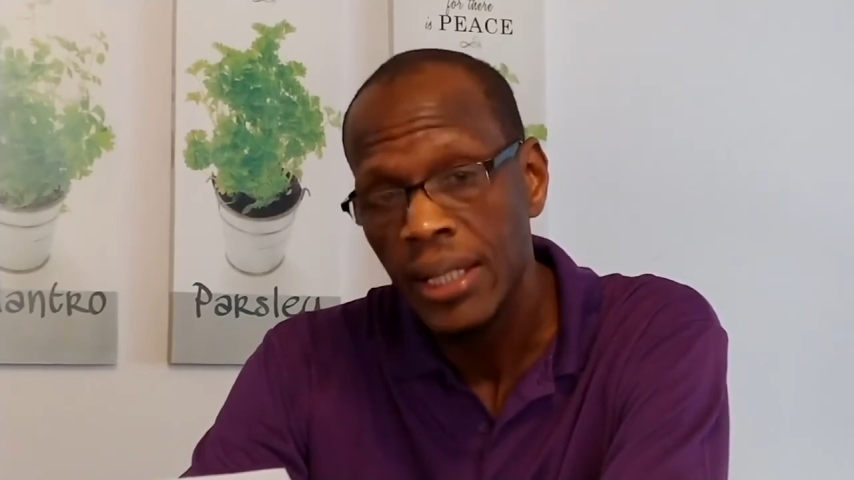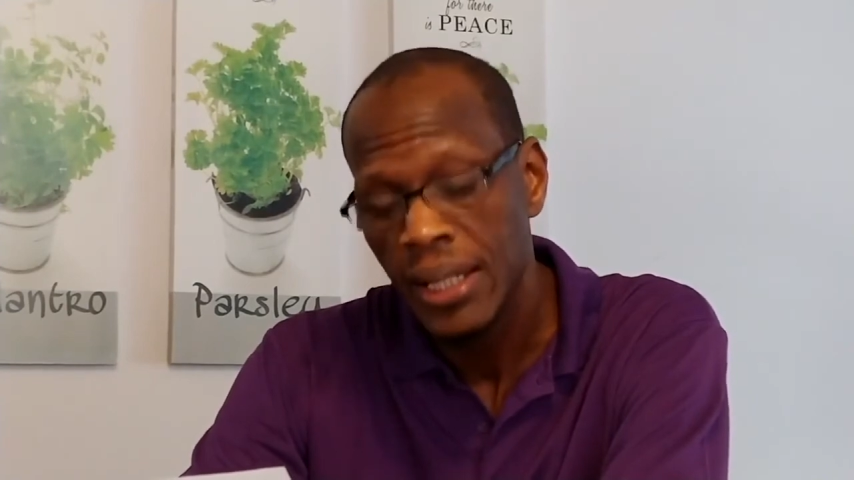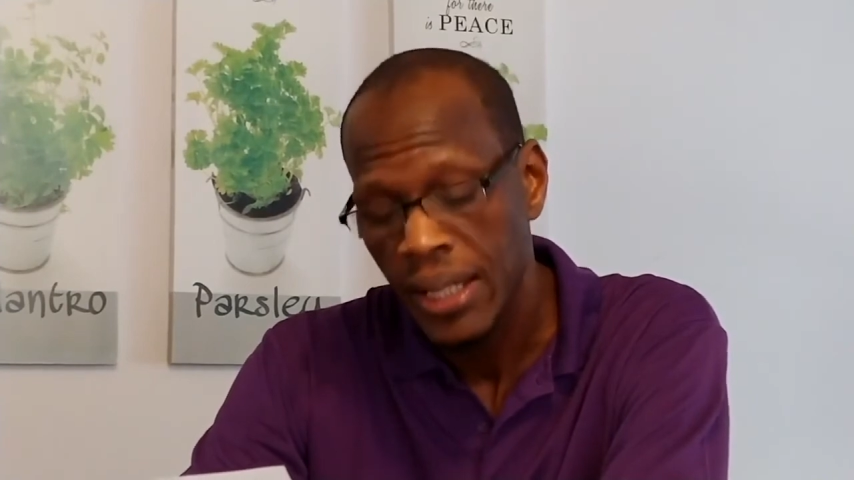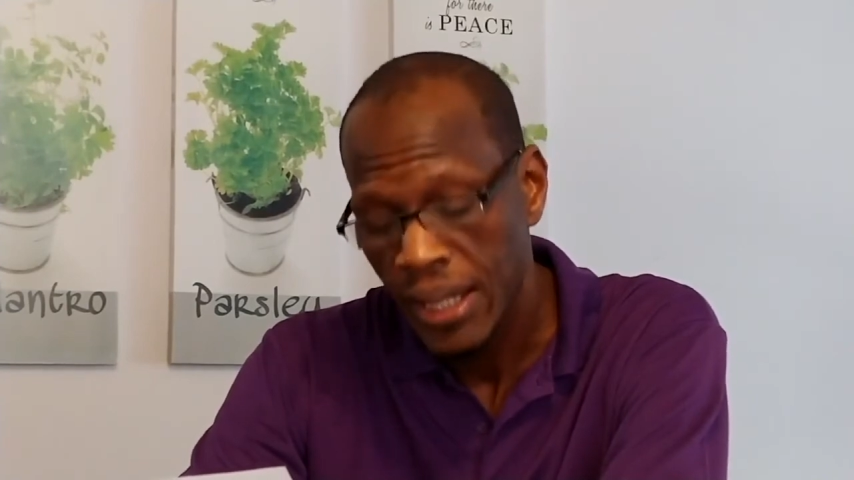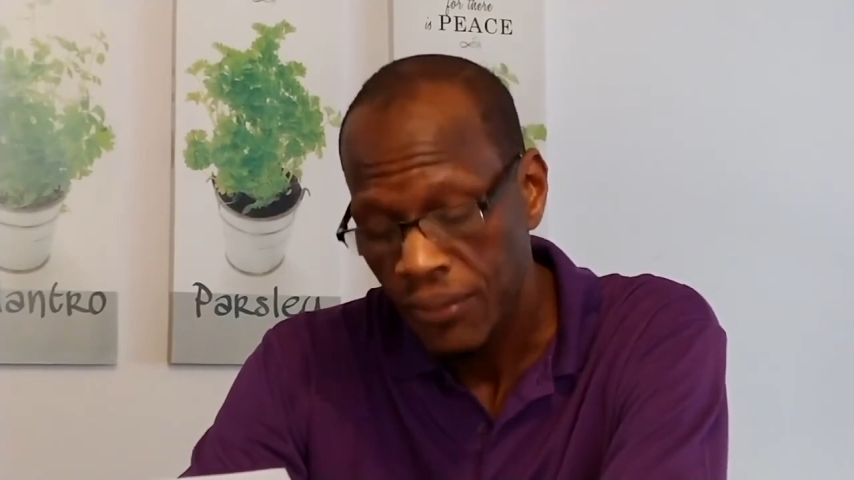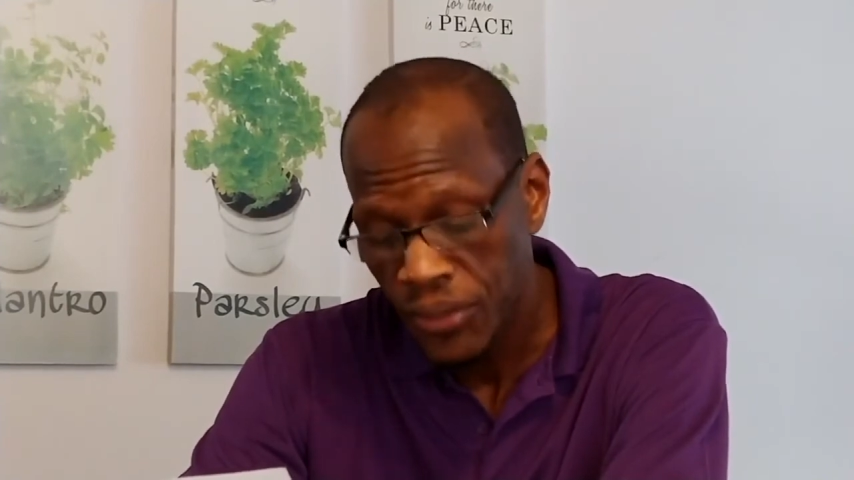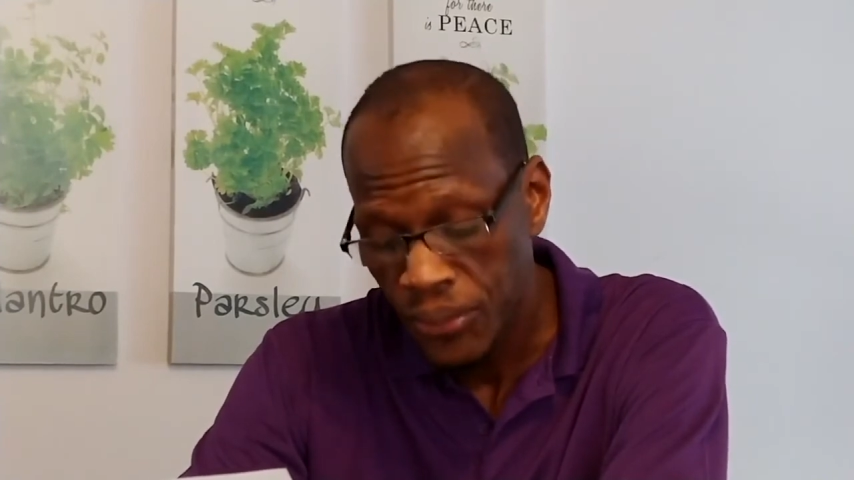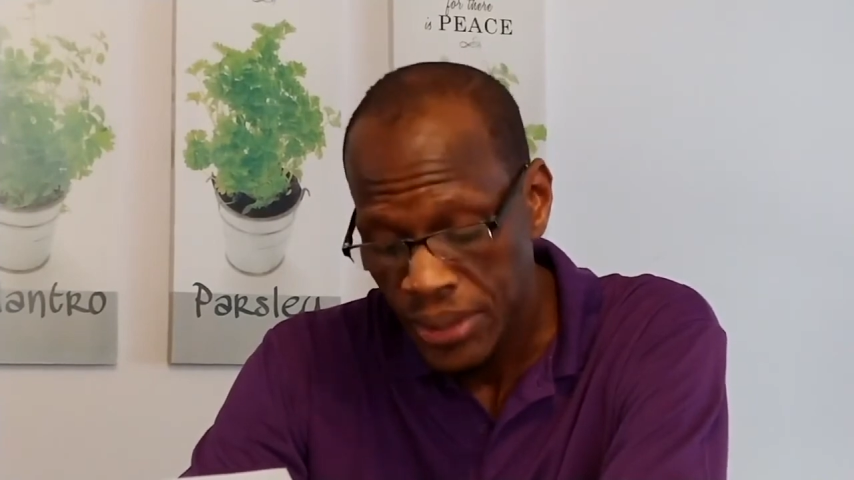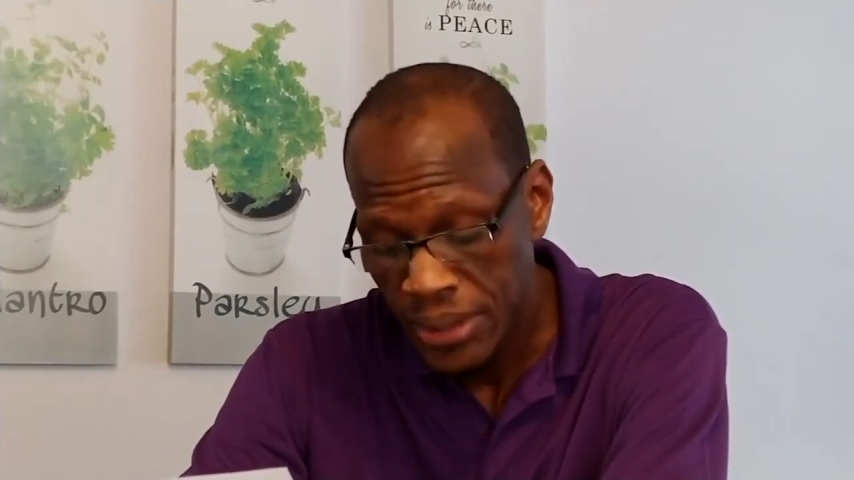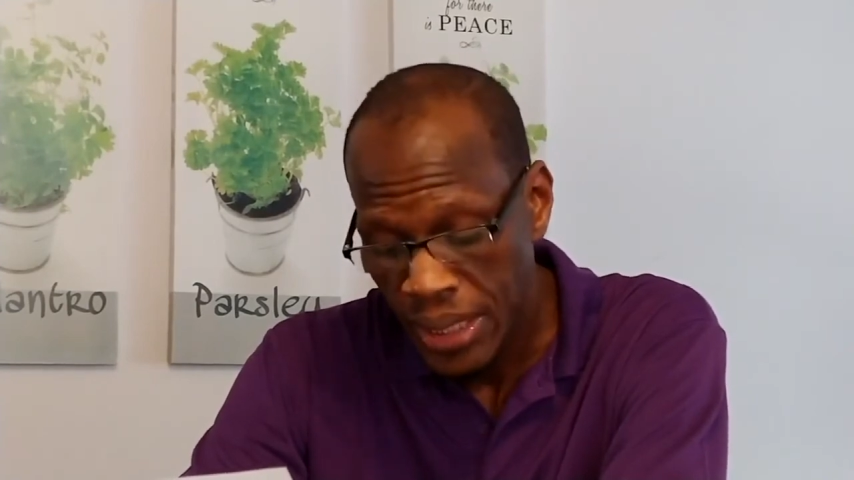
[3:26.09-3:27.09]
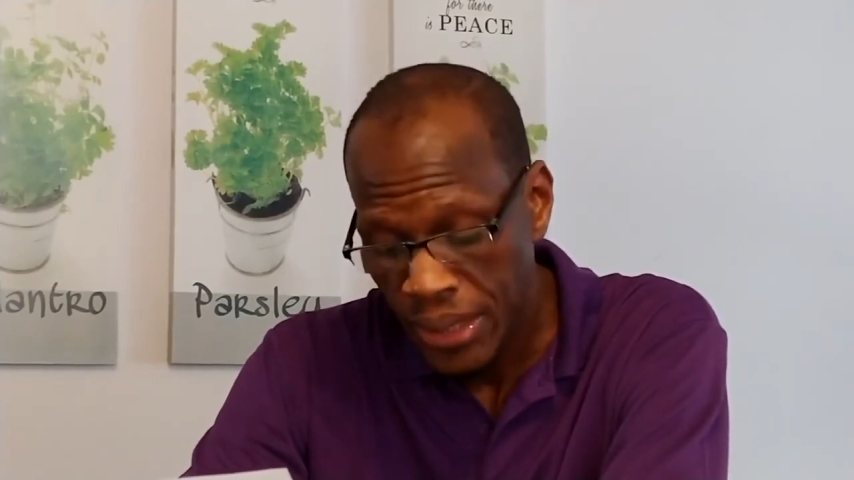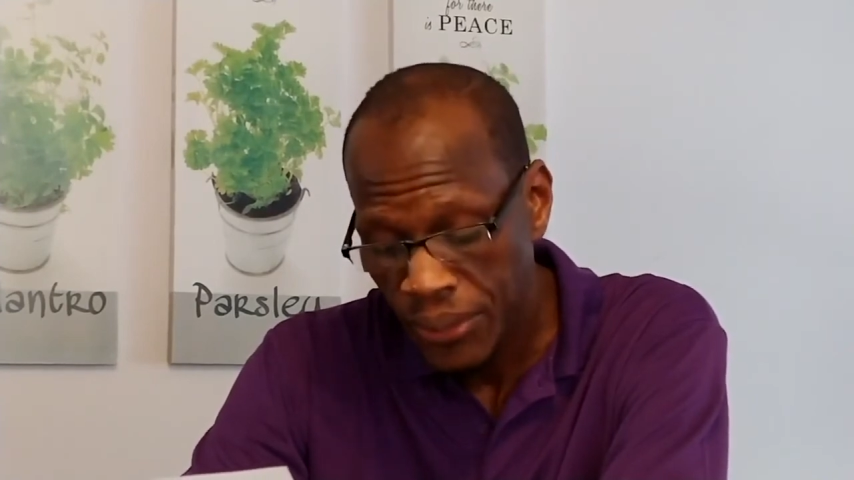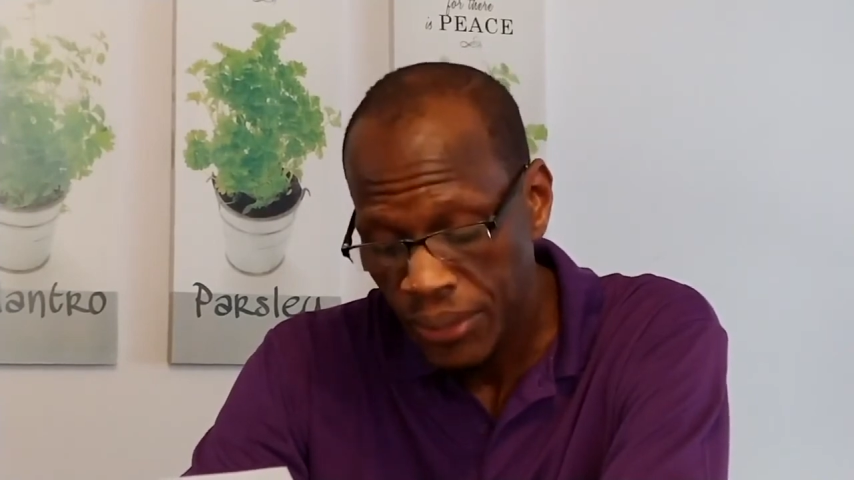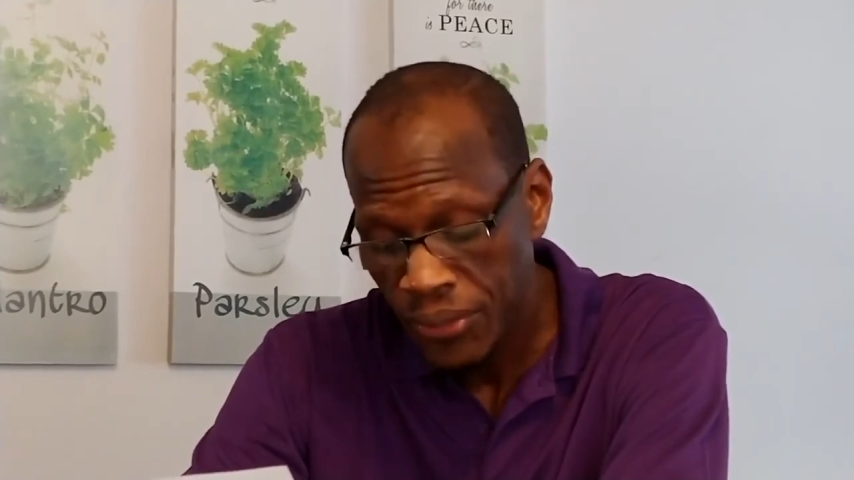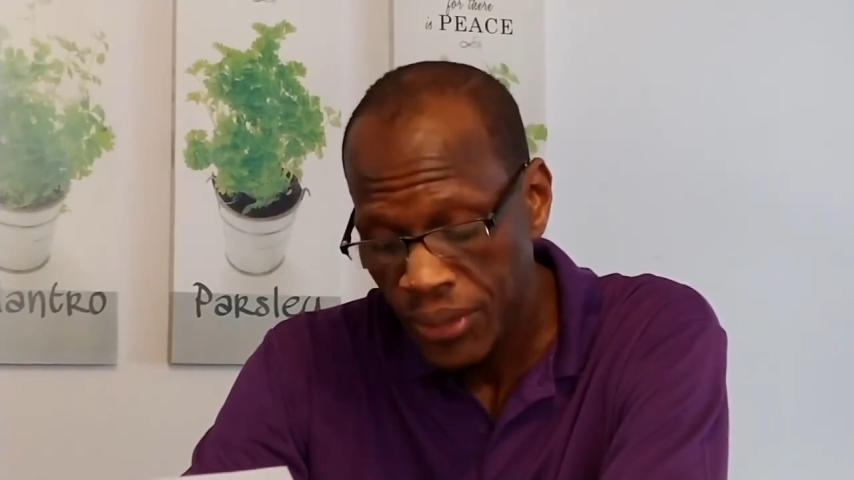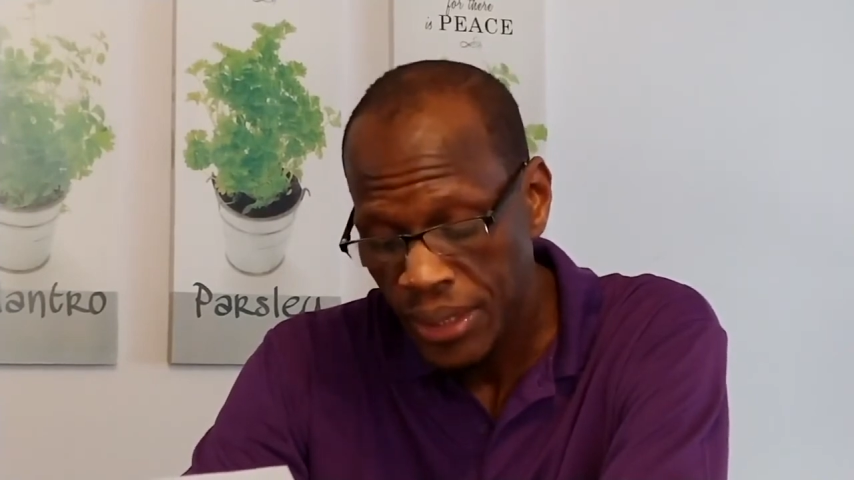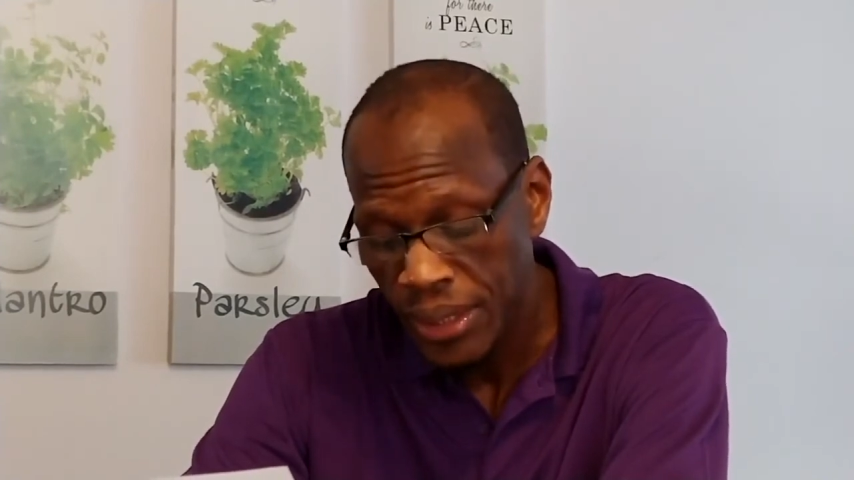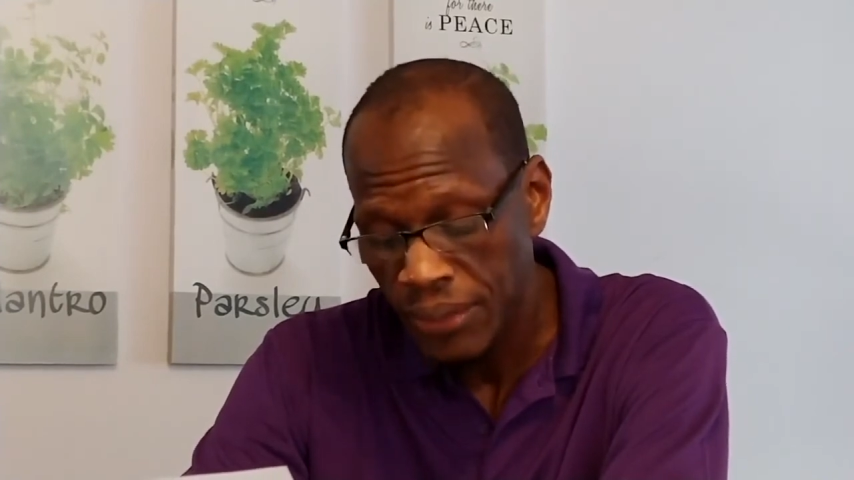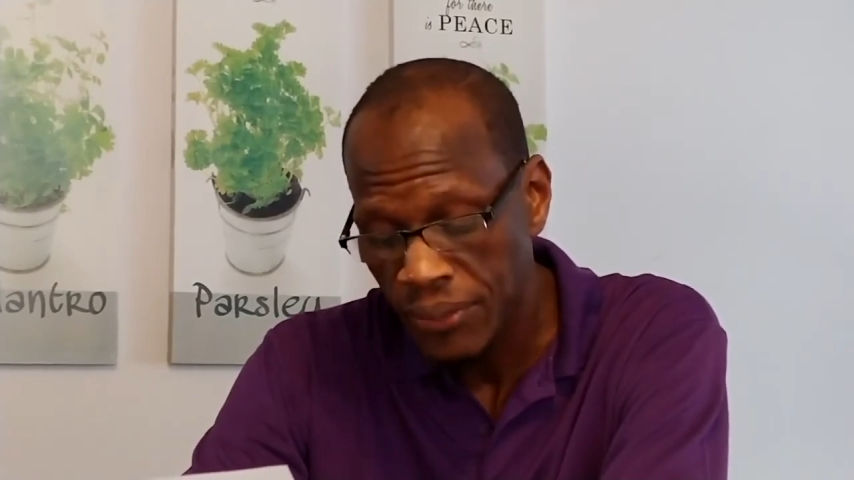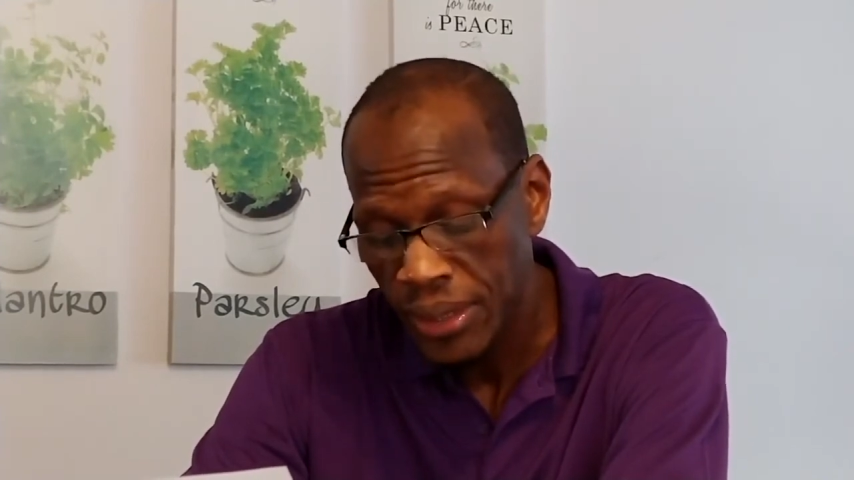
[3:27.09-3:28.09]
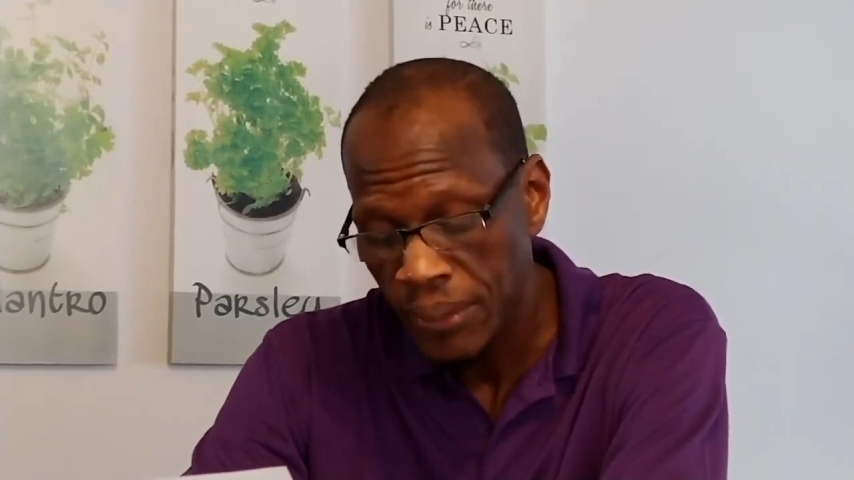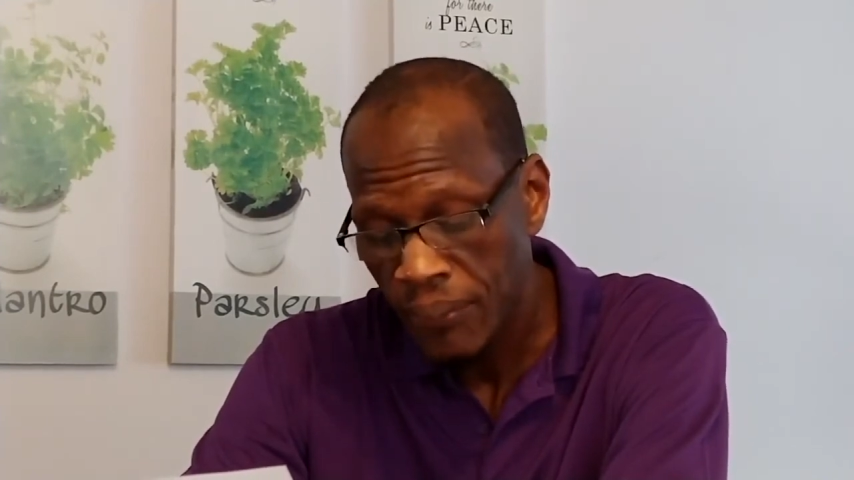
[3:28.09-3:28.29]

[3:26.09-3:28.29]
after retiring for the evening,